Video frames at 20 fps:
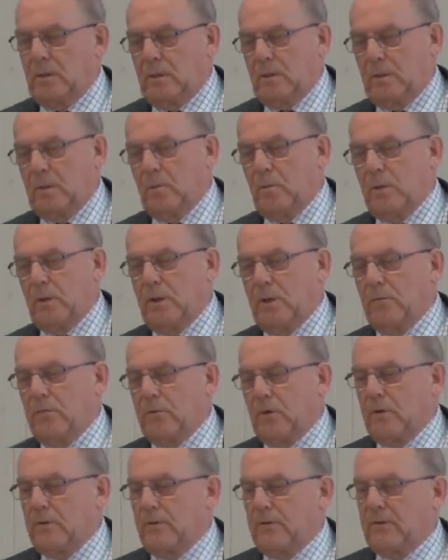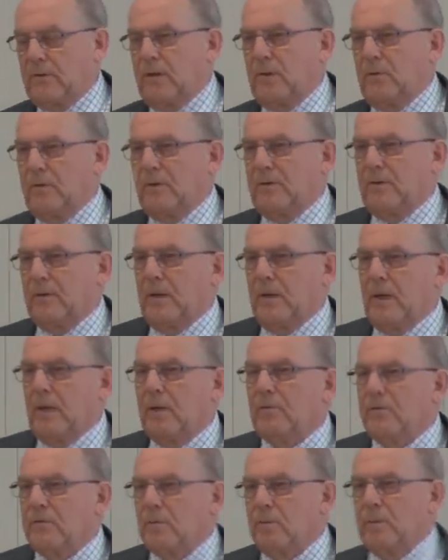the word of God seriously.
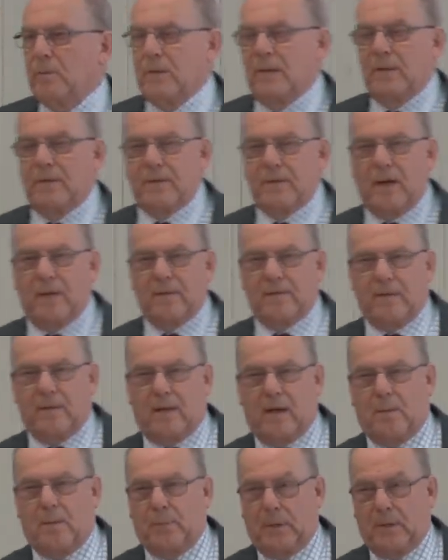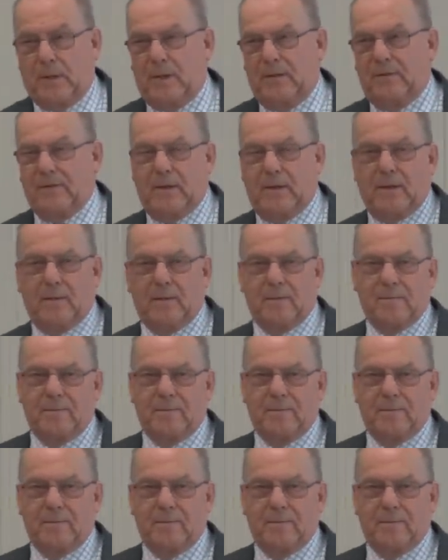Now, some of this hasn't happened, has it?